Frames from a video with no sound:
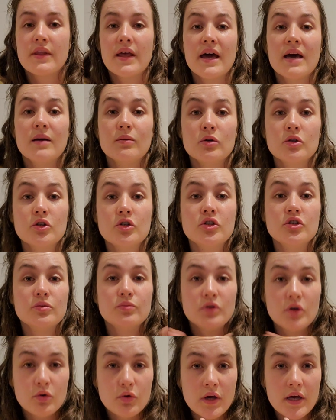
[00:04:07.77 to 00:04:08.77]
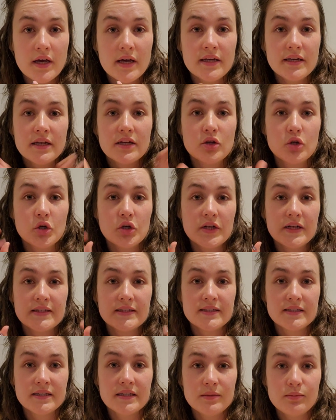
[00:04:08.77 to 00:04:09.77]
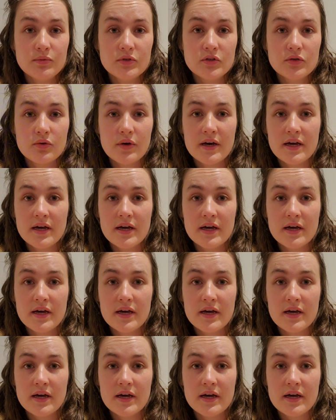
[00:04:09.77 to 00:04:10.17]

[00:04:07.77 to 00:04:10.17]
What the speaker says: I'm gonna do some yoga and get a good night's sleep so